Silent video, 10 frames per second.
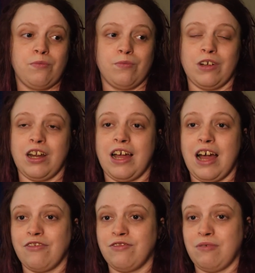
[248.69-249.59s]
When I
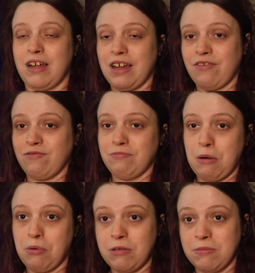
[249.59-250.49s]
have
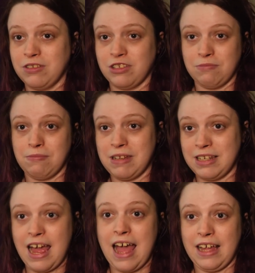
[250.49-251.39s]
appointments at
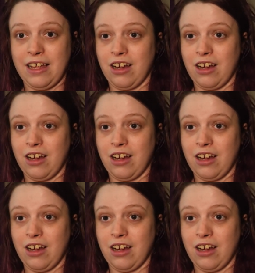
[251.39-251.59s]
midday,